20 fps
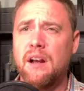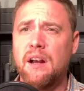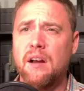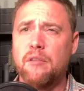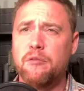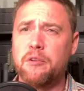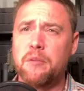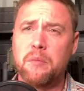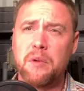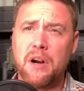
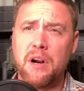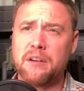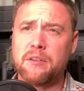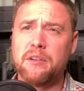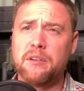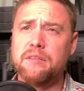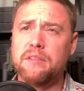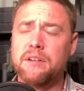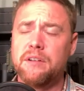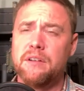From Rock
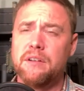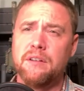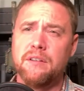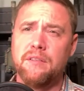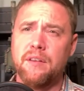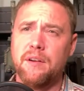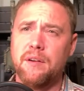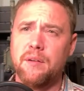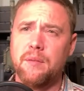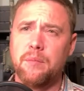River,
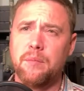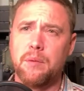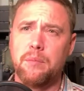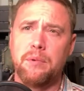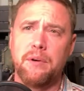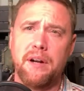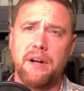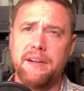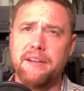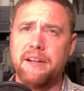their
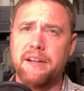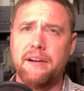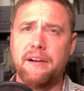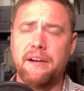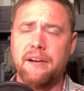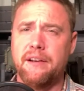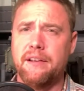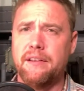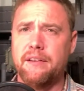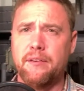
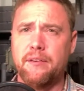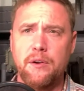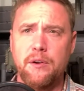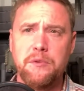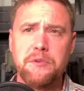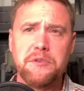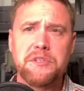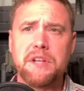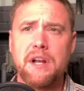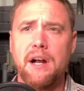proprietary, their
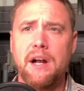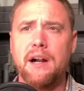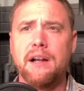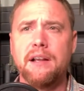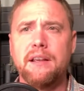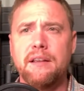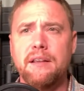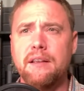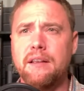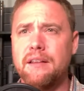own stock,
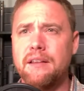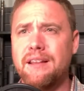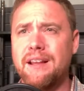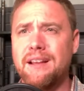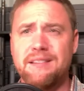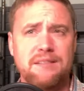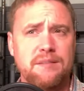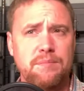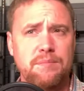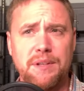and
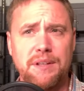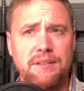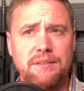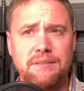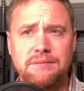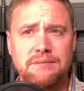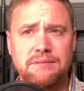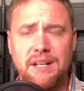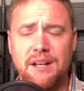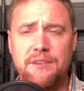that's been
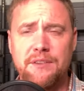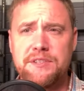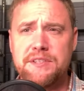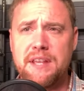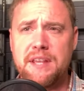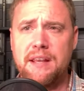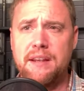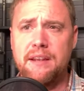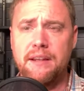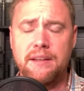
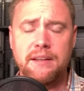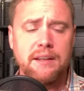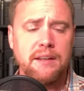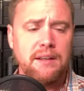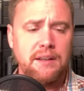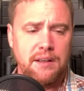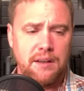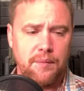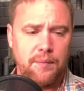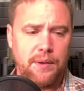outstanding.
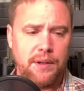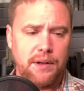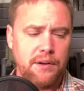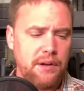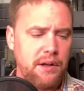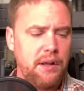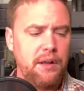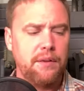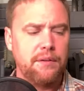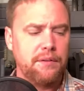But
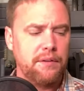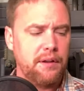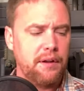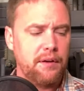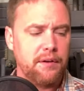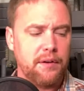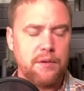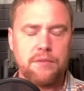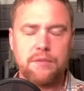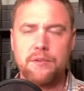I'll
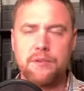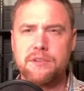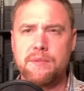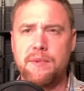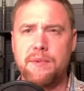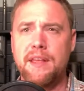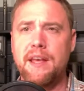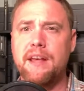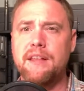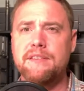go through some
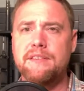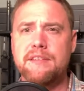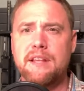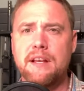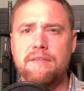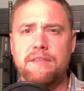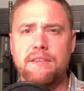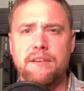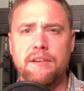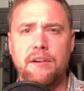of that
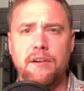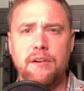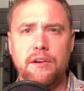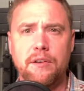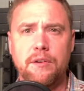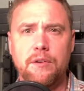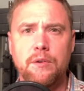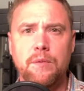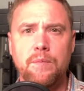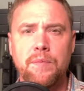stuff in an
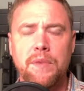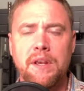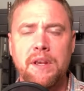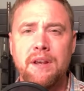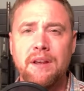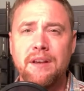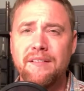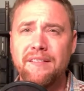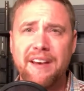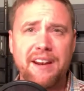article.
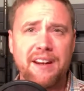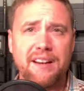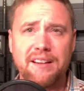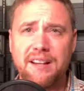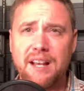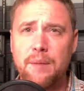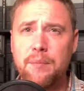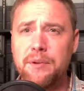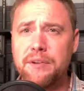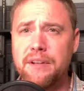Had a
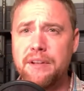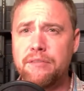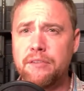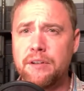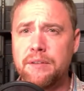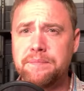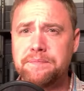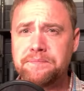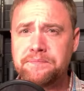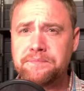couple different